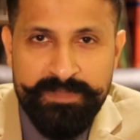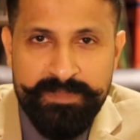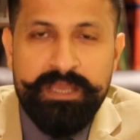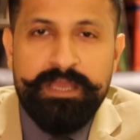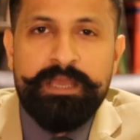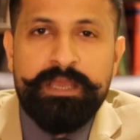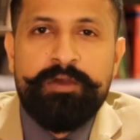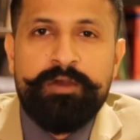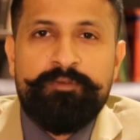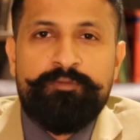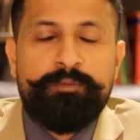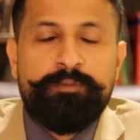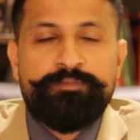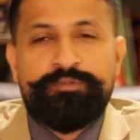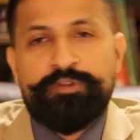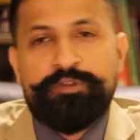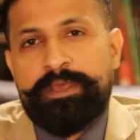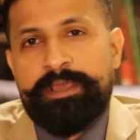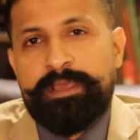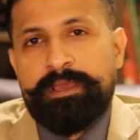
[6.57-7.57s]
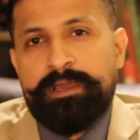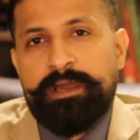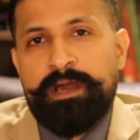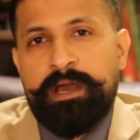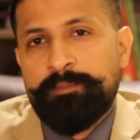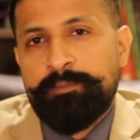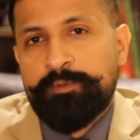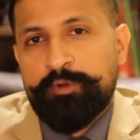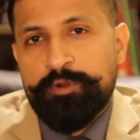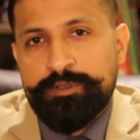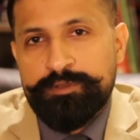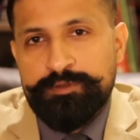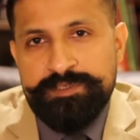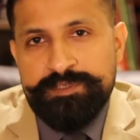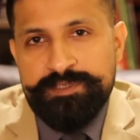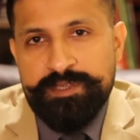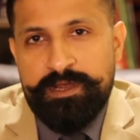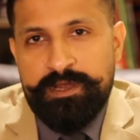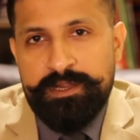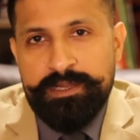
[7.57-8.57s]
From today, I'm going to
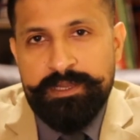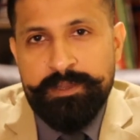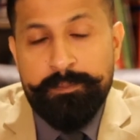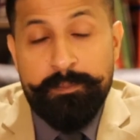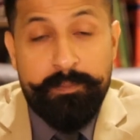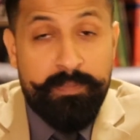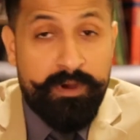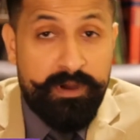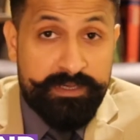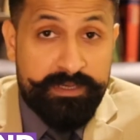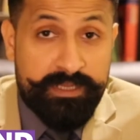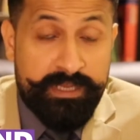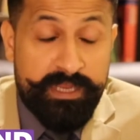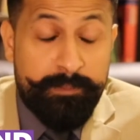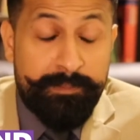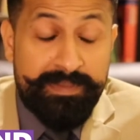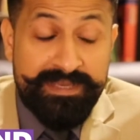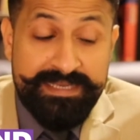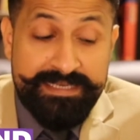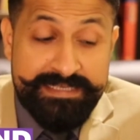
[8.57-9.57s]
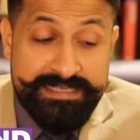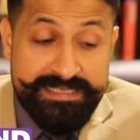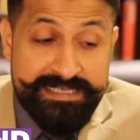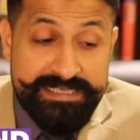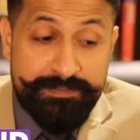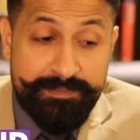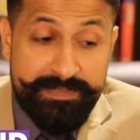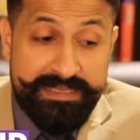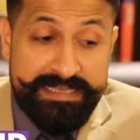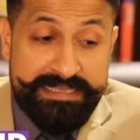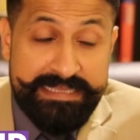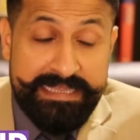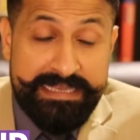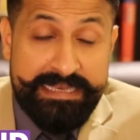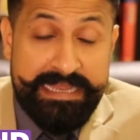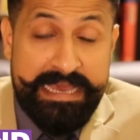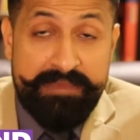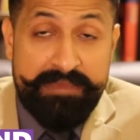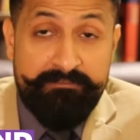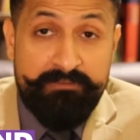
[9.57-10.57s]
start marketing, but it doesn't mean that
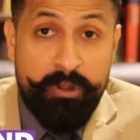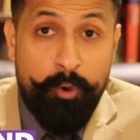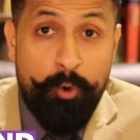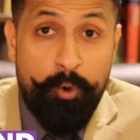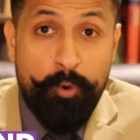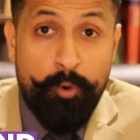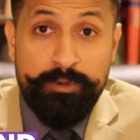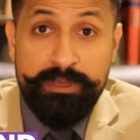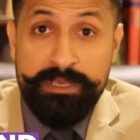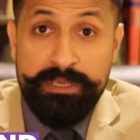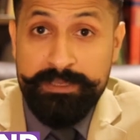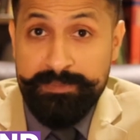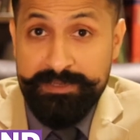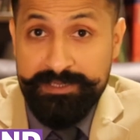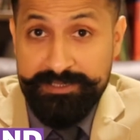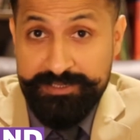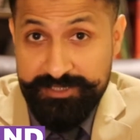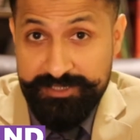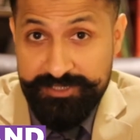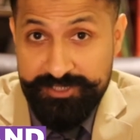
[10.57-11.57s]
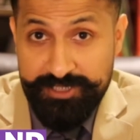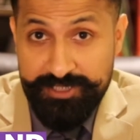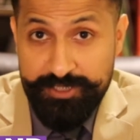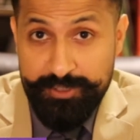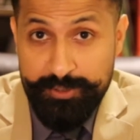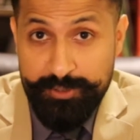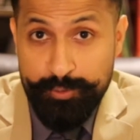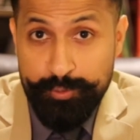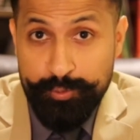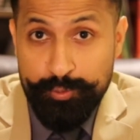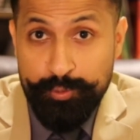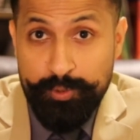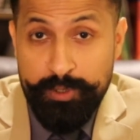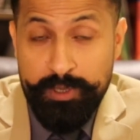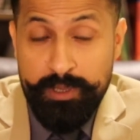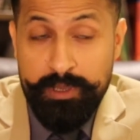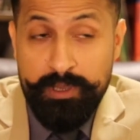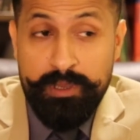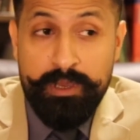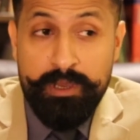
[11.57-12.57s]
I will only be teaching you
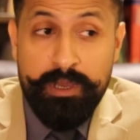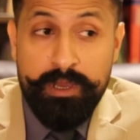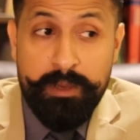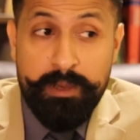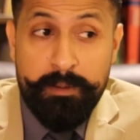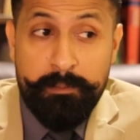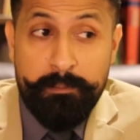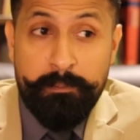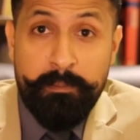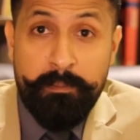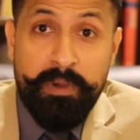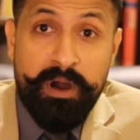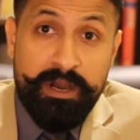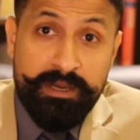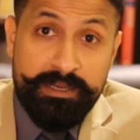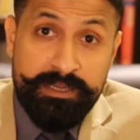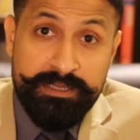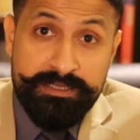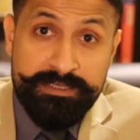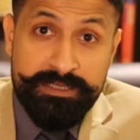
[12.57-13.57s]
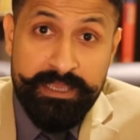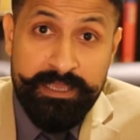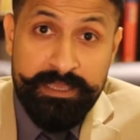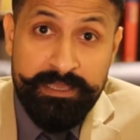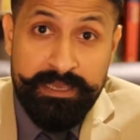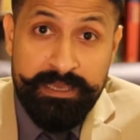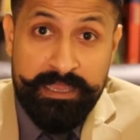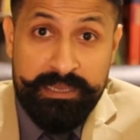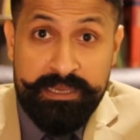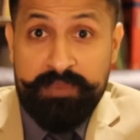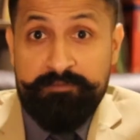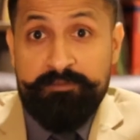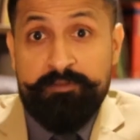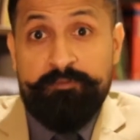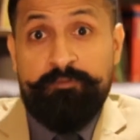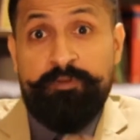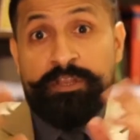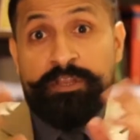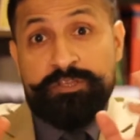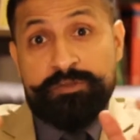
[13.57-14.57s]
marketing and I will
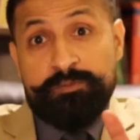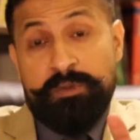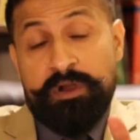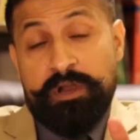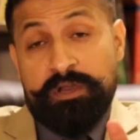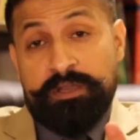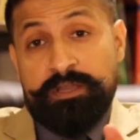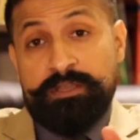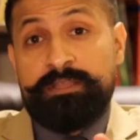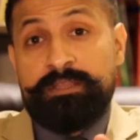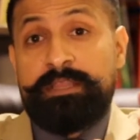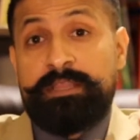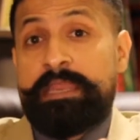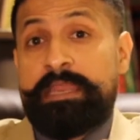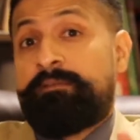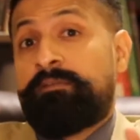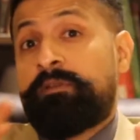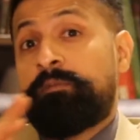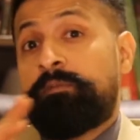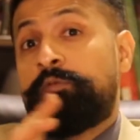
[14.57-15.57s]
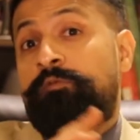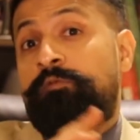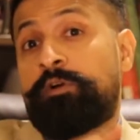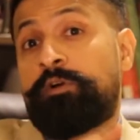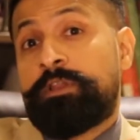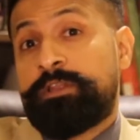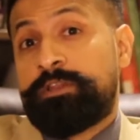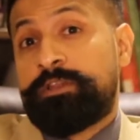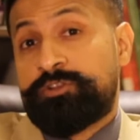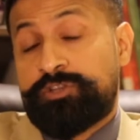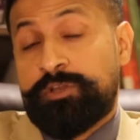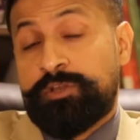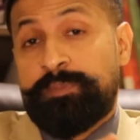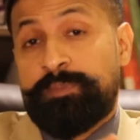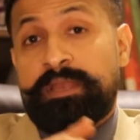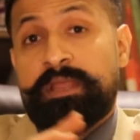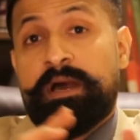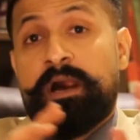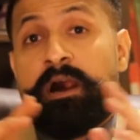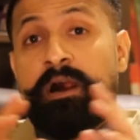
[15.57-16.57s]
finish marketing, then I will move on leadership and
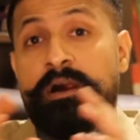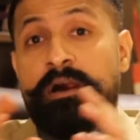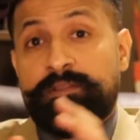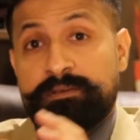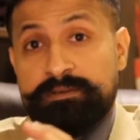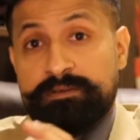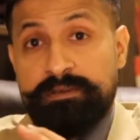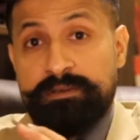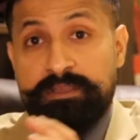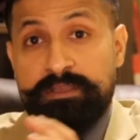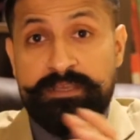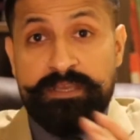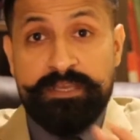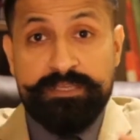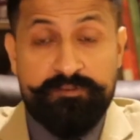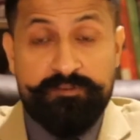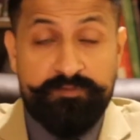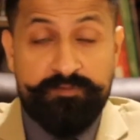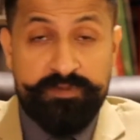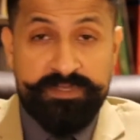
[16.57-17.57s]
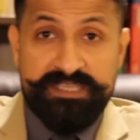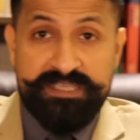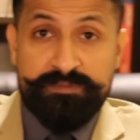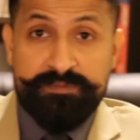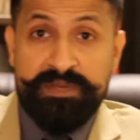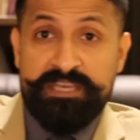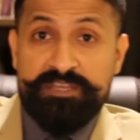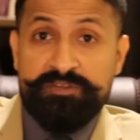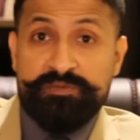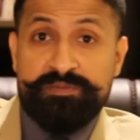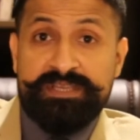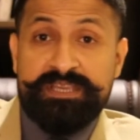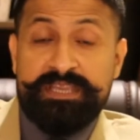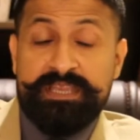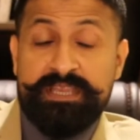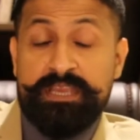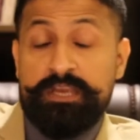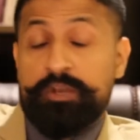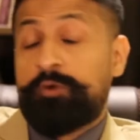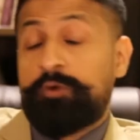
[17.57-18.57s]
other areas of business management,
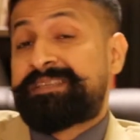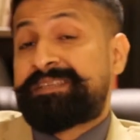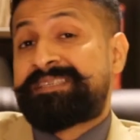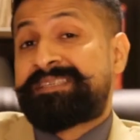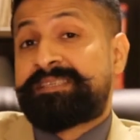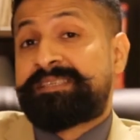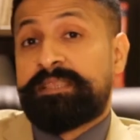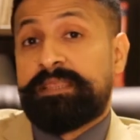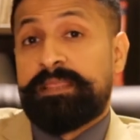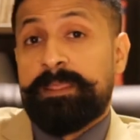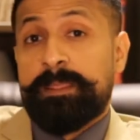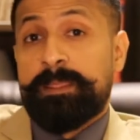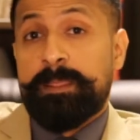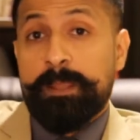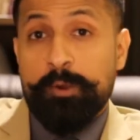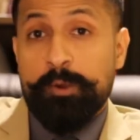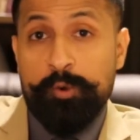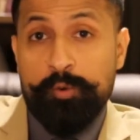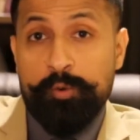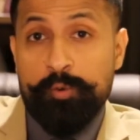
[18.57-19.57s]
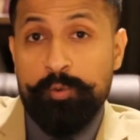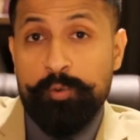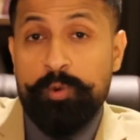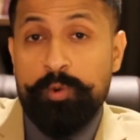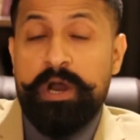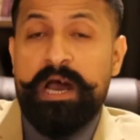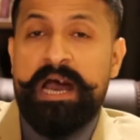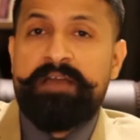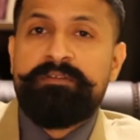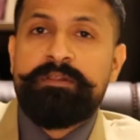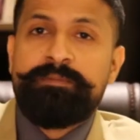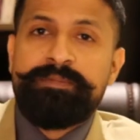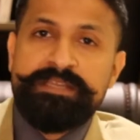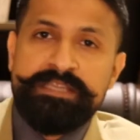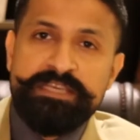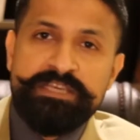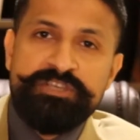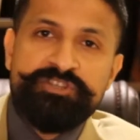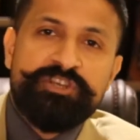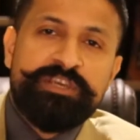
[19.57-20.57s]
economics. No, I will be
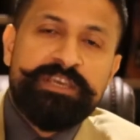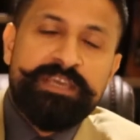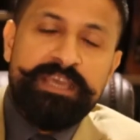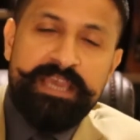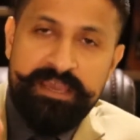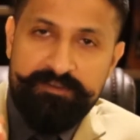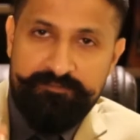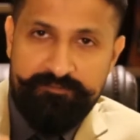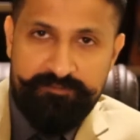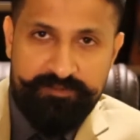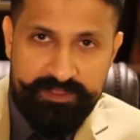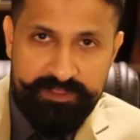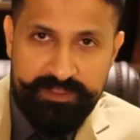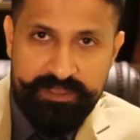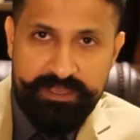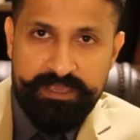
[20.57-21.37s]
teaching everything